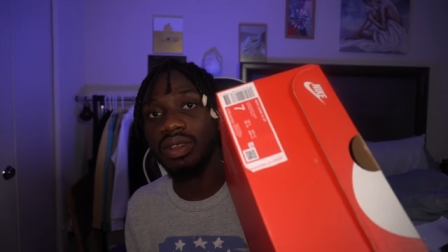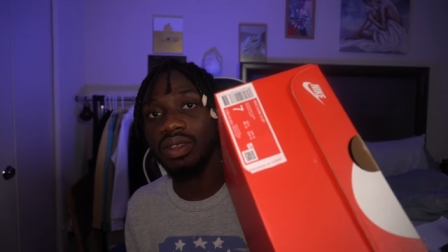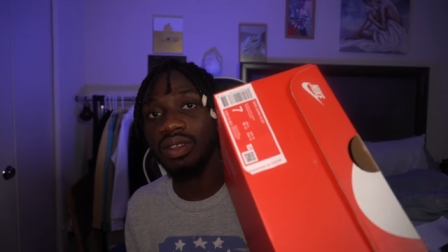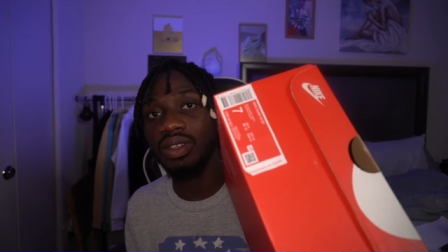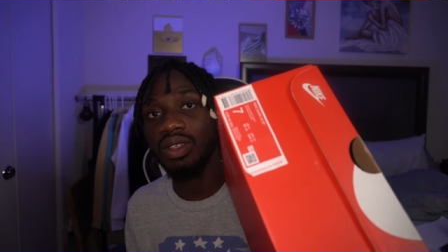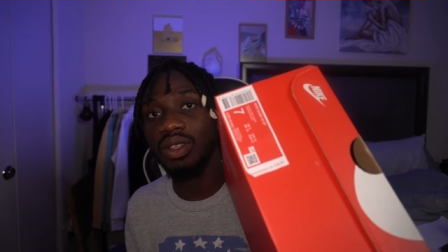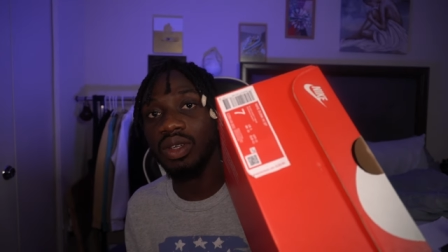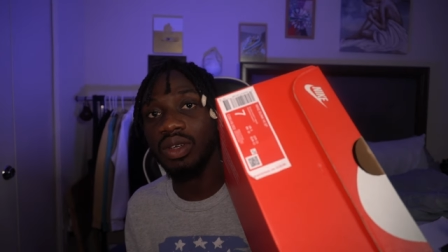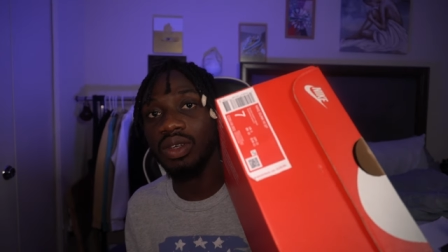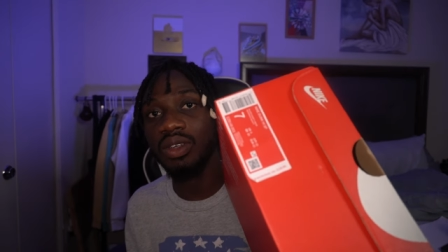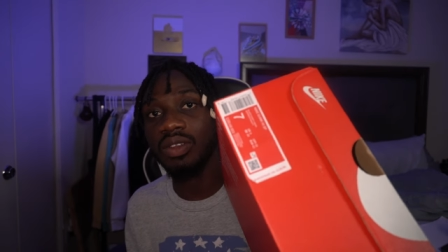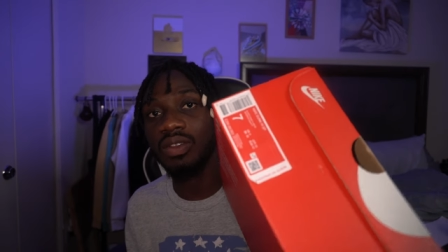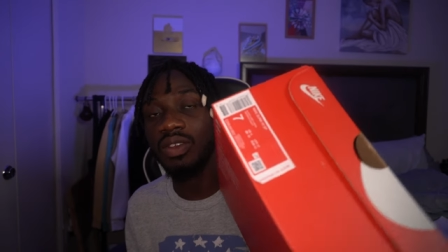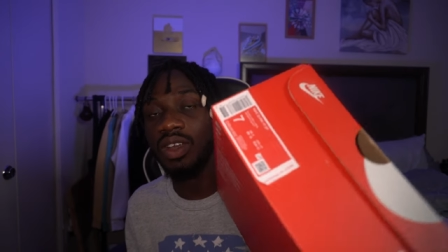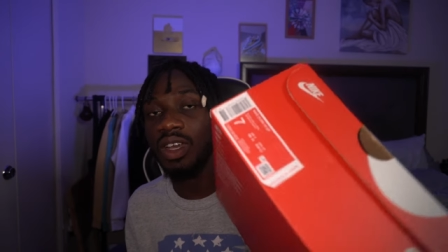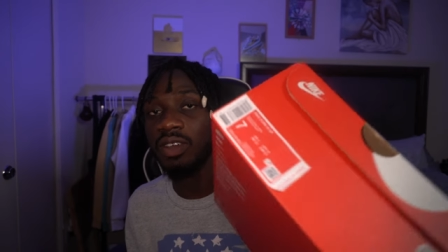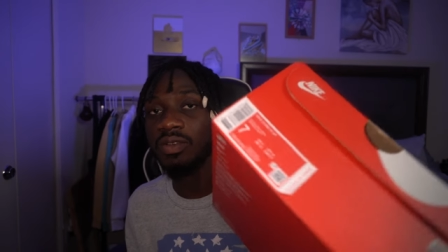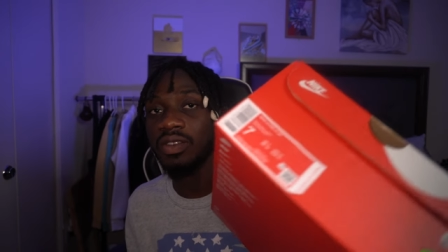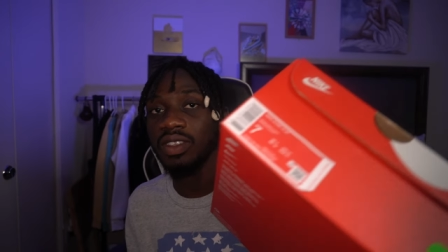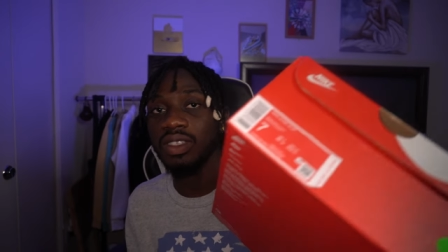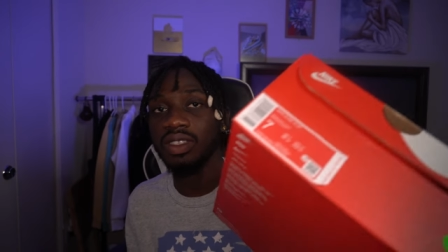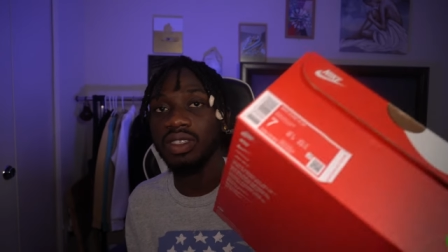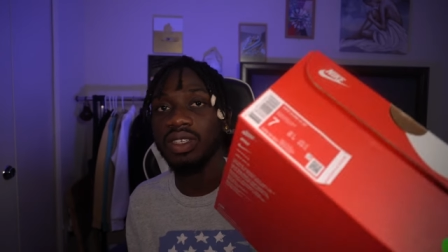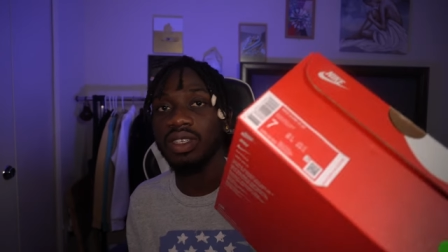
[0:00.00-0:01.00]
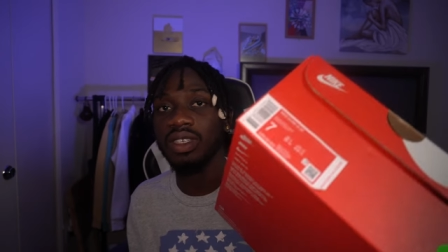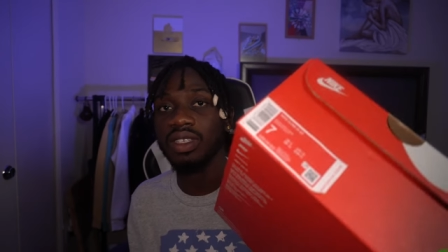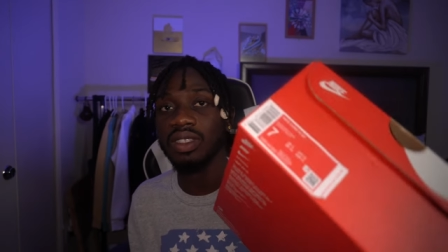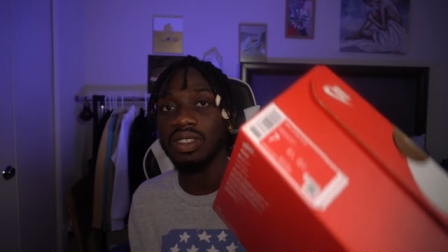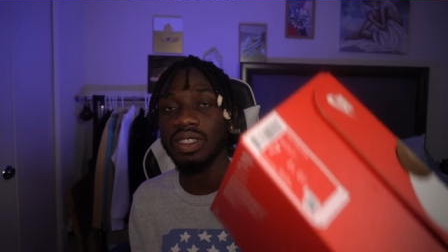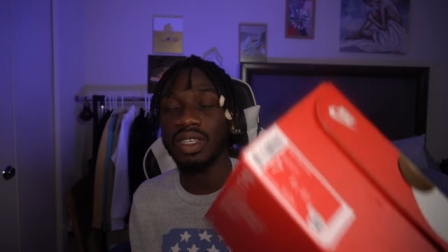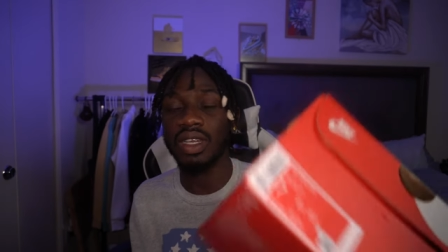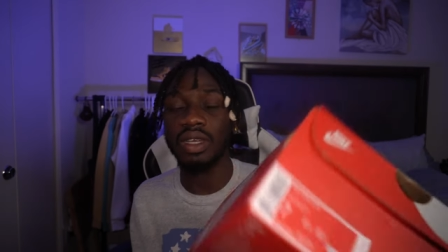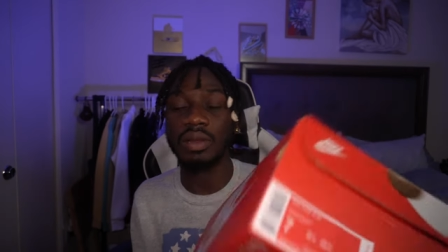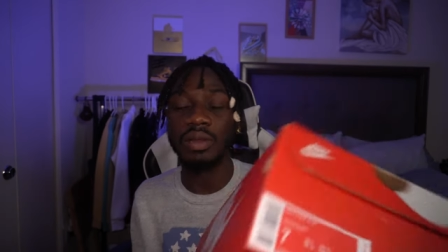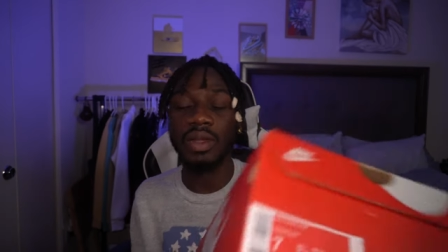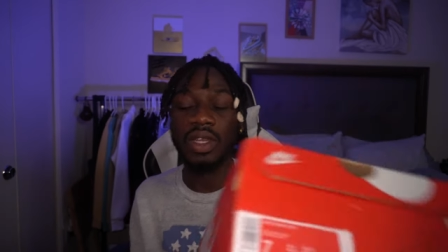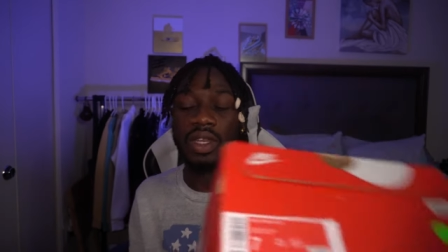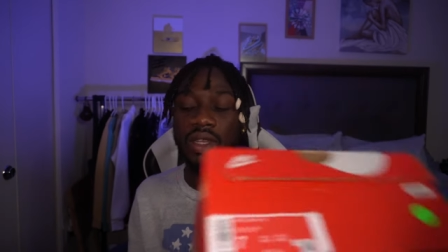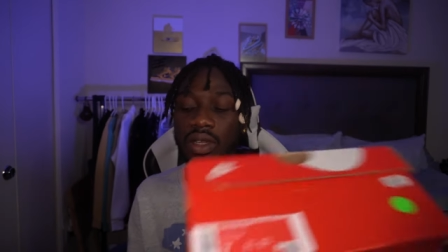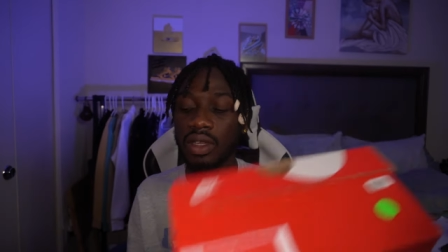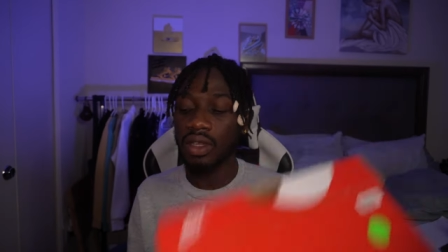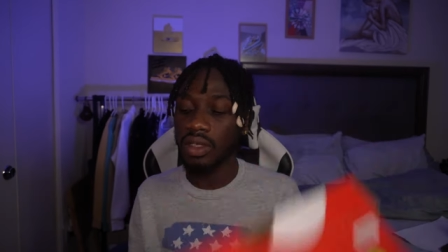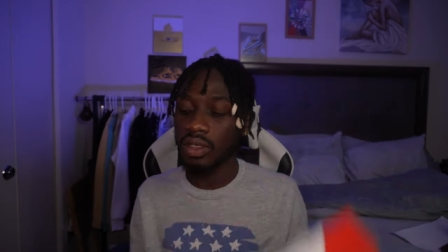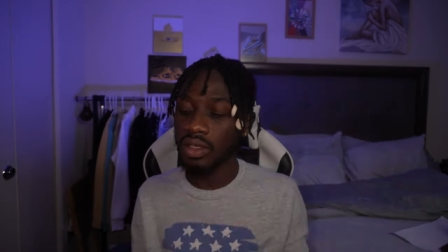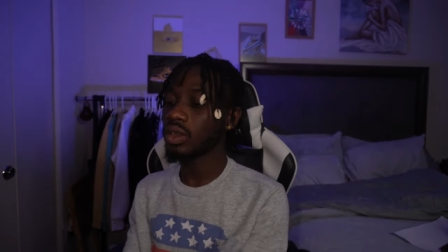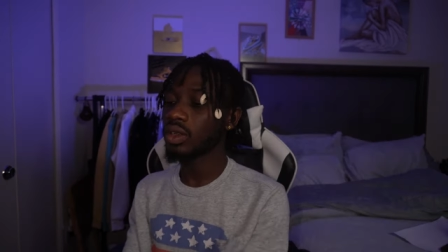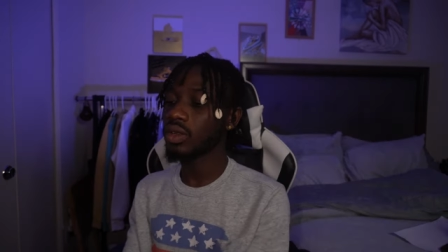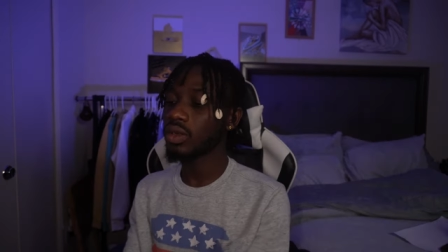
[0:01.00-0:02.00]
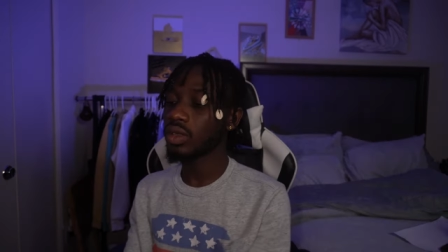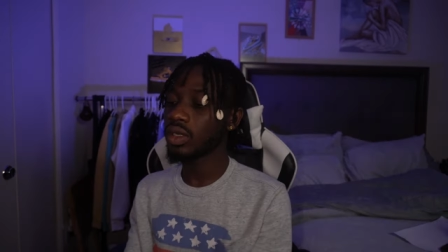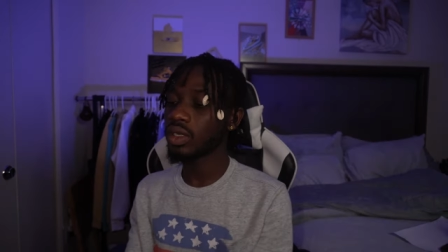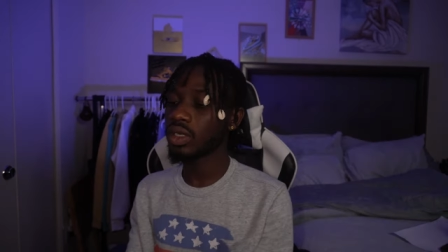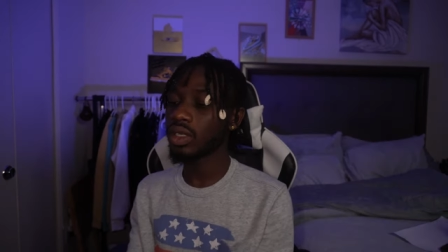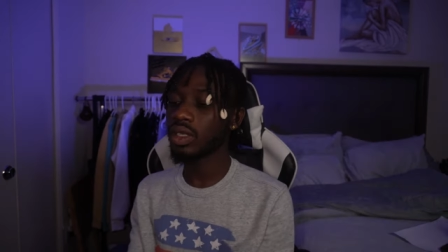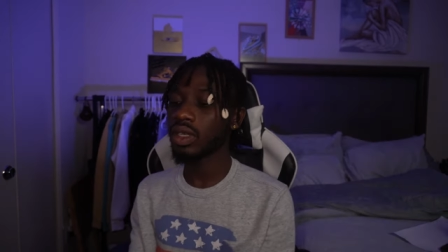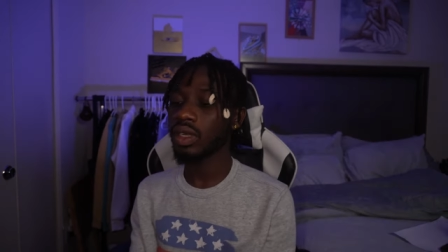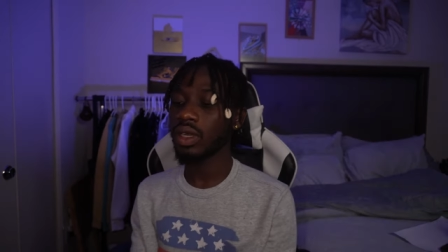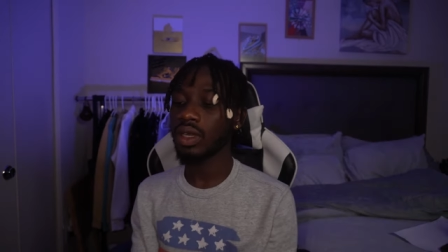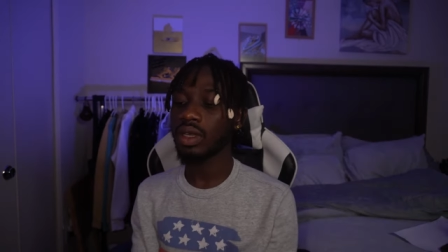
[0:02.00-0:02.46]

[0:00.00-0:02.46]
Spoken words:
You know, you have the sneakers app. Going